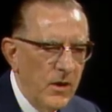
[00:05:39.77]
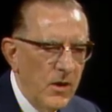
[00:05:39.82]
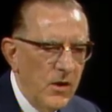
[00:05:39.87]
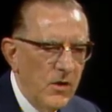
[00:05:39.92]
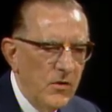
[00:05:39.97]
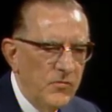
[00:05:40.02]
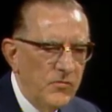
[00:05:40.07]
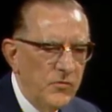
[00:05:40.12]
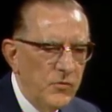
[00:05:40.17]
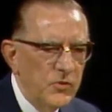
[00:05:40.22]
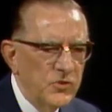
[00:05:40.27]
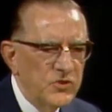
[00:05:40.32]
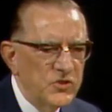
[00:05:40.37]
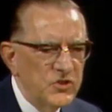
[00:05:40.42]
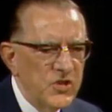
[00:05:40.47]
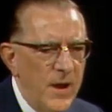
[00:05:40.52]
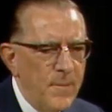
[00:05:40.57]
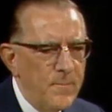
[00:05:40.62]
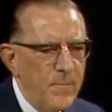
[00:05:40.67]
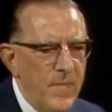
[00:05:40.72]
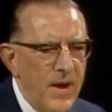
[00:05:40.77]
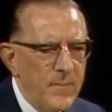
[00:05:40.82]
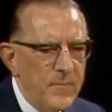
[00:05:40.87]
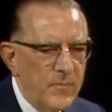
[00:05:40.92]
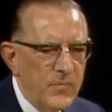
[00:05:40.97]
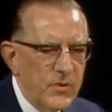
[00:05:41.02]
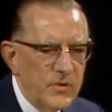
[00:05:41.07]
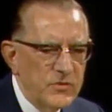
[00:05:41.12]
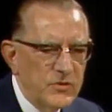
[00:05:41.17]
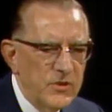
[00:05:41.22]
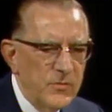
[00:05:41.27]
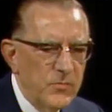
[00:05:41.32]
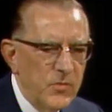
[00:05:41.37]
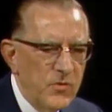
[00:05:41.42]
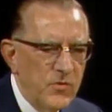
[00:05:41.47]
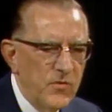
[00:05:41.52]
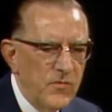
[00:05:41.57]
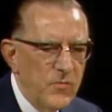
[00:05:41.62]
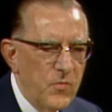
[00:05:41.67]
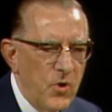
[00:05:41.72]
For some members, the
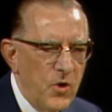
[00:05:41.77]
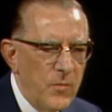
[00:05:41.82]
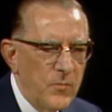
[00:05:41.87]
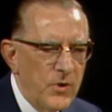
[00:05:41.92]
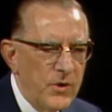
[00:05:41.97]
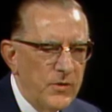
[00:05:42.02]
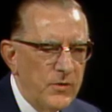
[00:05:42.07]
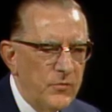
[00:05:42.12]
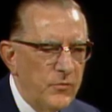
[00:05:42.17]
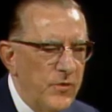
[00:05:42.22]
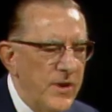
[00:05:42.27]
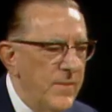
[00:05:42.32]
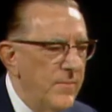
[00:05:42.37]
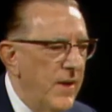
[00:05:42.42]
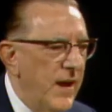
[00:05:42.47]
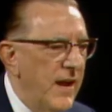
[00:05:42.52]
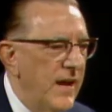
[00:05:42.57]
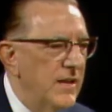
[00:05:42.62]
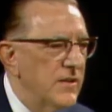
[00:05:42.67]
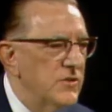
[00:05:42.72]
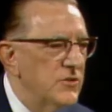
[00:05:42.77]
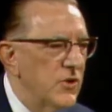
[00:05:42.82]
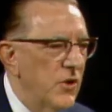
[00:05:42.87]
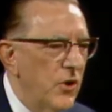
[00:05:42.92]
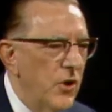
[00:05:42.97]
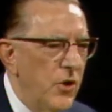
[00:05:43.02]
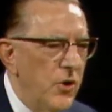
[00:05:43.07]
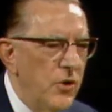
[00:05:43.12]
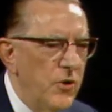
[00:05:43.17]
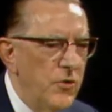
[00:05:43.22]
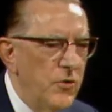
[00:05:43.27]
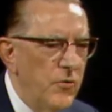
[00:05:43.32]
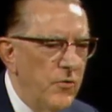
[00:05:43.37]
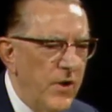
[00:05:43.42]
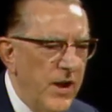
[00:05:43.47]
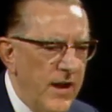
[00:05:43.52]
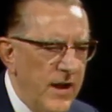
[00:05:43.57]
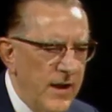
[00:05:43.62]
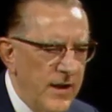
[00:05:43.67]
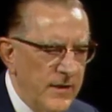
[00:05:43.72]
Book of Mormon remains
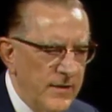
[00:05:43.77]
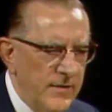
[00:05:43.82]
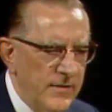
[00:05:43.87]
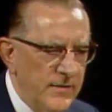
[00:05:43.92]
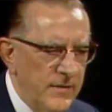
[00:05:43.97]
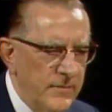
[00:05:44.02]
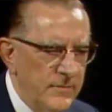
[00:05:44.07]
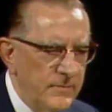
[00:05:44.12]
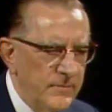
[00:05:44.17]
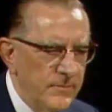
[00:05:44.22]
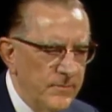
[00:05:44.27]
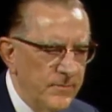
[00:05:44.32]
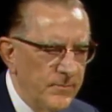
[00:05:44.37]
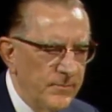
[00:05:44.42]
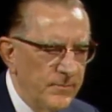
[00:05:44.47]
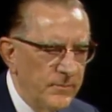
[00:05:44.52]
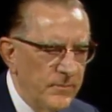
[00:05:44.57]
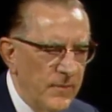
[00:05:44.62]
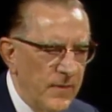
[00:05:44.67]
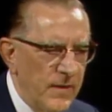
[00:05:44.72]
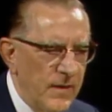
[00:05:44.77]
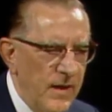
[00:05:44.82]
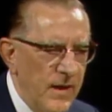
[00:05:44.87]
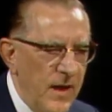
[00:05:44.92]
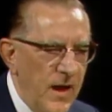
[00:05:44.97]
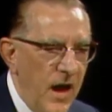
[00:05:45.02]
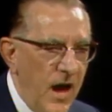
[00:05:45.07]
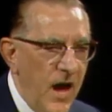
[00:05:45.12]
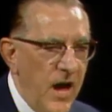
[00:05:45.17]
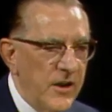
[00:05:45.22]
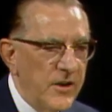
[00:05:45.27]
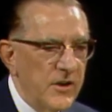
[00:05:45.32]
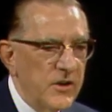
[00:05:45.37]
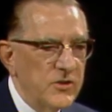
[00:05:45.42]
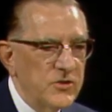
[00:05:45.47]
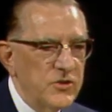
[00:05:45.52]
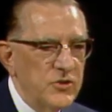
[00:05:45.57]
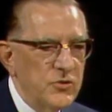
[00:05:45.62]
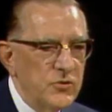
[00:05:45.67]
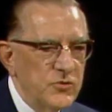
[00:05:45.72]
unread.
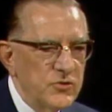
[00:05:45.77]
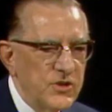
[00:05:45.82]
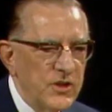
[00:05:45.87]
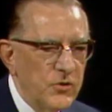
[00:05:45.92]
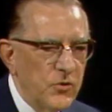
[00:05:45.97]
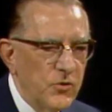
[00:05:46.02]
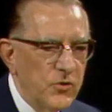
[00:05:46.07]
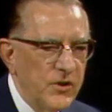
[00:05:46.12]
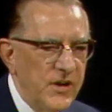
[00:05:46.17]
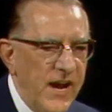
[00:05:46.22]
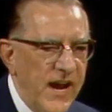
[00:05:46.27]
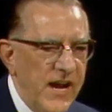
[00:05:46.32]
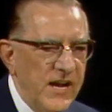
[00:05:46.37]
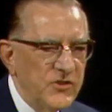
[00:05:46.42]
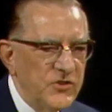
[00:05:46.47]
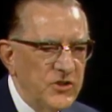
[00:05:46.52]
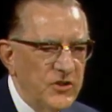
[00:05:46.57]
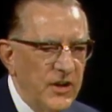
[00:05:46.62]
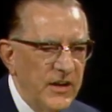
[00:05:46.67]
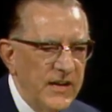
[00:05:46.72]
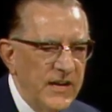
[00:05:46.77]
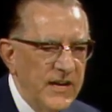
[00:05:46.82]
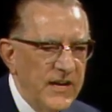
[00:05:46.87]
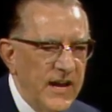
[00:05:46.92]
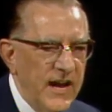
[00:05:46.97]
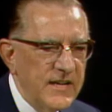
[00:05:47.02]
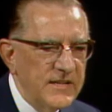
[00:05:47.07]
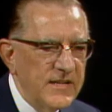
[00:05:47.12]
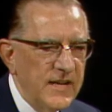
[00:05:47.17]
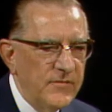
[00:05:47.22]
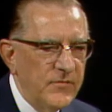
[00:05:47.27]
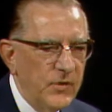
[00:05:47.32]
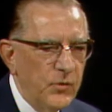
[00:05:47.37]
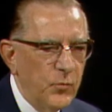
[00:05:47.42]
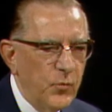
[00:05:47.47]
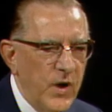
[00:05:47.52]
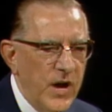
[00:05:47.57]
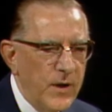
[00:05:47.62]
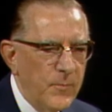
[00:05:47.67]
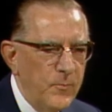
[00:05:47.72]
Others use it occasionally as if it
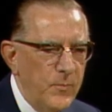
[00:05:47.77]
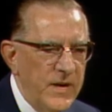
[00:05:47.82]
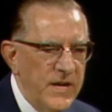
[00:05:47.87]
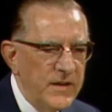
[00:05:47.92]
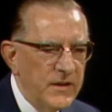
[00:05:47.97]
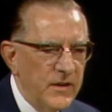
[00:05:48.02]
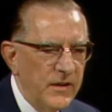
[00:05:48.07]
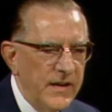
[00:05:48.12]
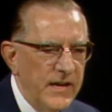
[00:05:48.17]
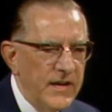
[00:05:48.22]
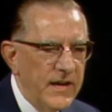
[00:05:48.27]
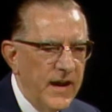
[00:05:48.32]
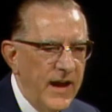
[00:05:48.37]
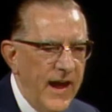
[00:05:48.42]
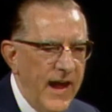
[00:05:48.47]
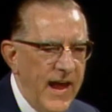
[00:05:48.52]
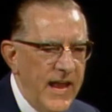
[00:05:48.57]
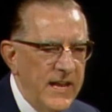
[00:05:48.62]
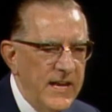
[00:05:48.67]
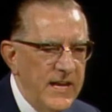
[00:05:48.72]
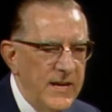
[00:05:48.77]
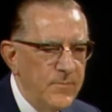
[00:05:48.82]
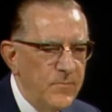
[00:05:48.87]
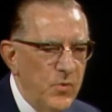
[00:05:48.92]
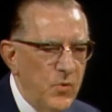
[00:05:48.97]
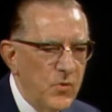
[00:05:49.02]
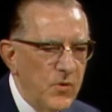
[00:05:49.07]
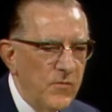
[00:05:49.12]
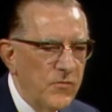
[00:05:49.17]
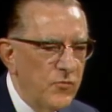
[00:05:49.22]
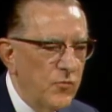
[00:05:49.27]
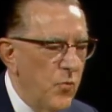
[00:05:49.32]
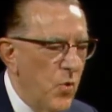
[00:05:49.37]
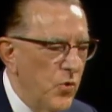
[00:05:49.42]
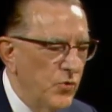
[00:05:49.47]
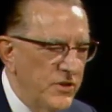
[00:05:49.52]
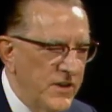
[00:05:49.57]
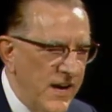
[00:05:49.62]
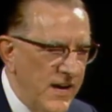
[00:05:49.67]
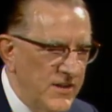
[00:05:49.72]
were merely a handy book of
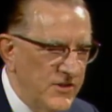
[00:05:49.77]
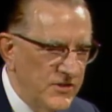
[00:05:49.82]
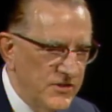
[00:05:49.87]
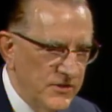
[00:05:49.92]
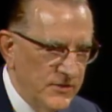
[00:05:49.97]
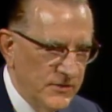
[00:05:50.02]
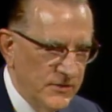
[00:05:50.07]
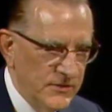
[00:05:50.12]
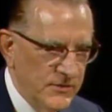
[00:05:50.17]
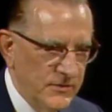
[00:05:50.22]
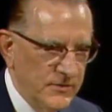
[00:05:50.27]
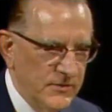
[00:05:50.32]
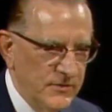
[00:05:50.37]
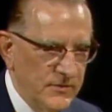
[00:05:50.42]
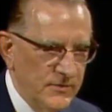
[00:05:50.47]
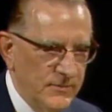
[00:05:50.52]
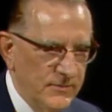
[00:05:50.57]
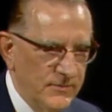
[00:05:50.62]
quotations.